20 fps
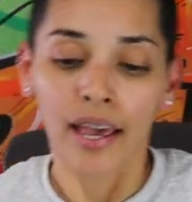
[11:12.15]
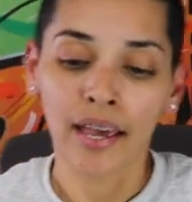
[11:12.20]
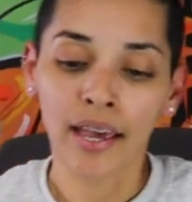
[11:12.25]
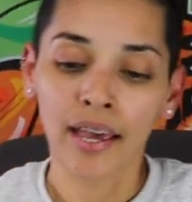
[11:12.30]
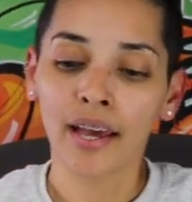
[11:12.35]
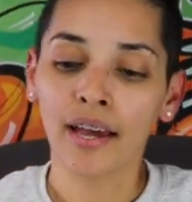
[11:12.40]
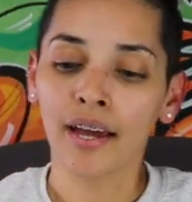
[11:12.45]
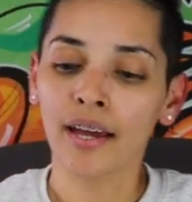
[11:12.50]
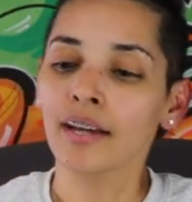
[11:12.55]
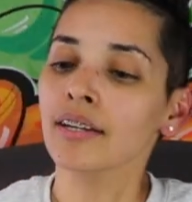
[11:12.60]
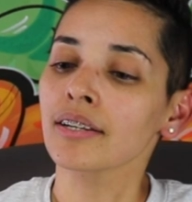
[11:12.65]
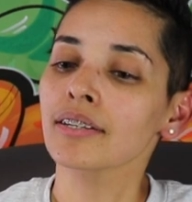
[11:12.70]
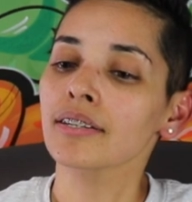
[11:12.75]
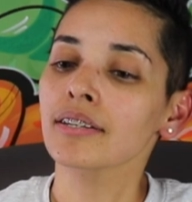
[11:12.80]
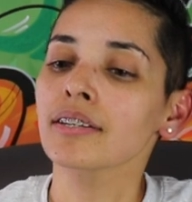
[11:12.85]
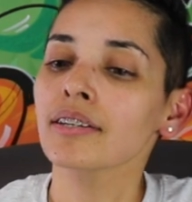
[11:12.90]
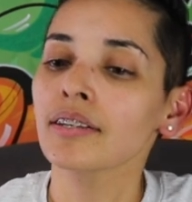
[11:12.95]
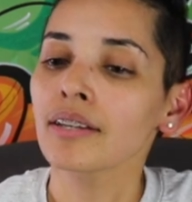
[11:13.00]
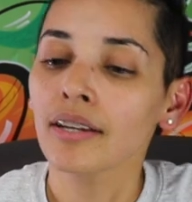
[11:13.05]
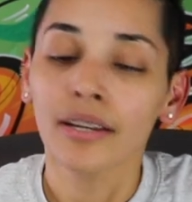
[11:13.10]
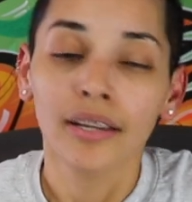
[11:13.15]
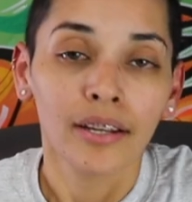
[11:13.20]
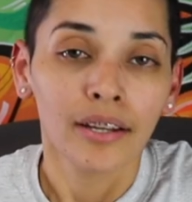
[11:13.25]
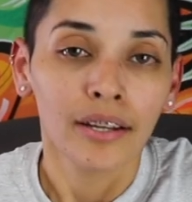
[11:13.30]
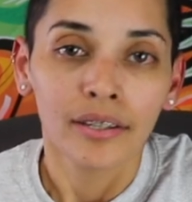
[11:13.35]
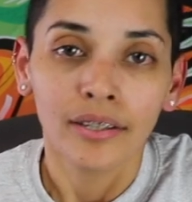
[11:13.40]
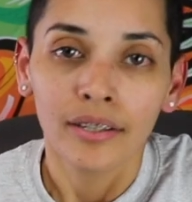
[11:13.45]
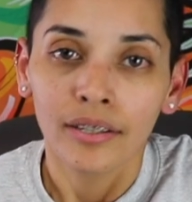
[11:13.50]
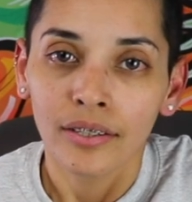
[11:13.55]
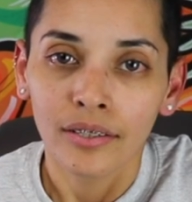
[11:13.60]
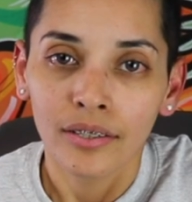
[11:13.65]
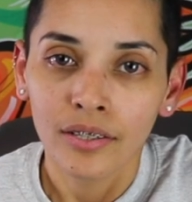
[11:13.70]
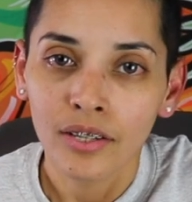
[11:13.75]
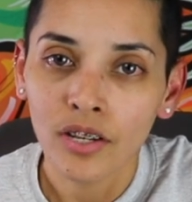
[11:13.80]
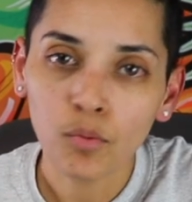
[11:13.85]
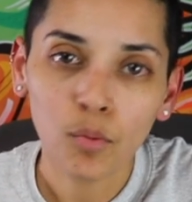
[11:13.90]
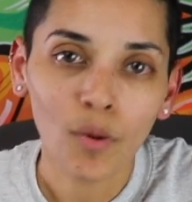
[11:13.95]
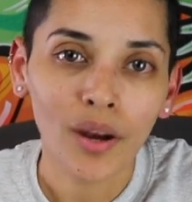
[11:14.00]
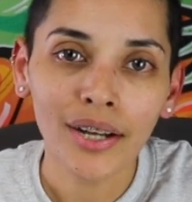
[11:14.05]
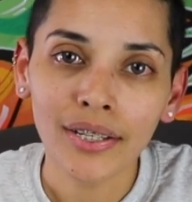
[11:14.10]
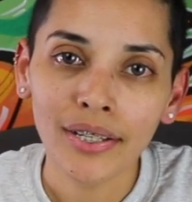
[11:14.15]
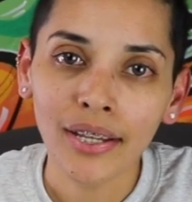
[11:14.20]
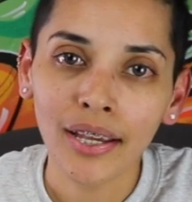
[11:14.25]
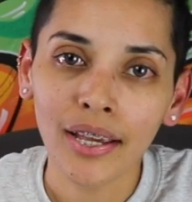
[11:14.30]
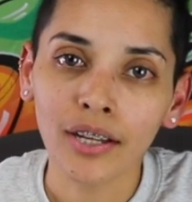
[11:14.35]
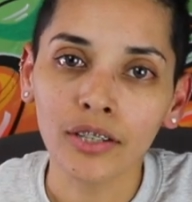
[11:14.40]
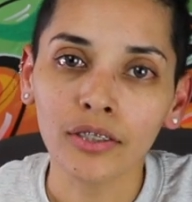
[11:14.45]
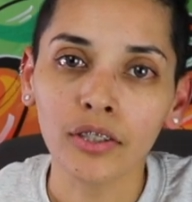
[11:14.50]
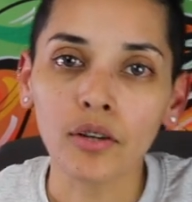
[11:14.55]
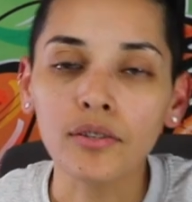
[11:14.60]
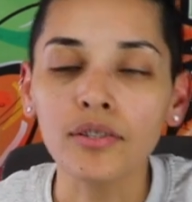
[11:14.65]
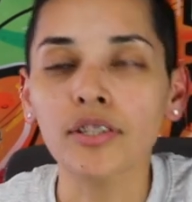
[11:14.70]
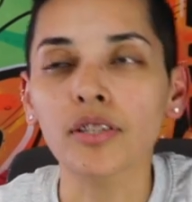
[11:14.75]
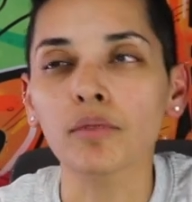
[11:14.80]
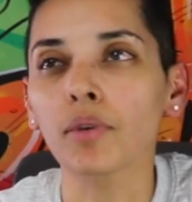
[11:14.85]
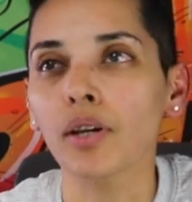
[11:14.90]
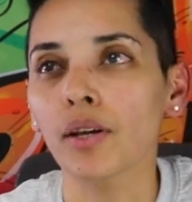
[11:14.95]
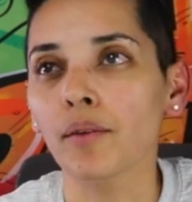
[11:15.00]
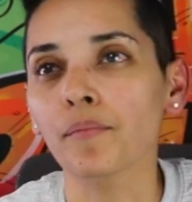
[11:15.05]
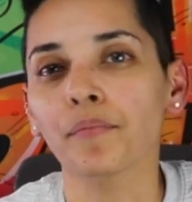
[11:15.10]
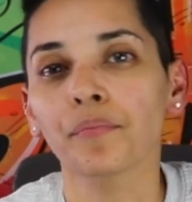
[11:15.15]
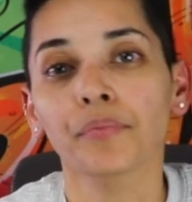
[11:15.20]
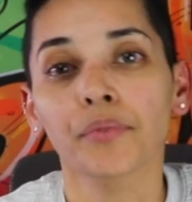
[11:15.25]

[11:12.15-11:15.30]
and just wanted to get close to me.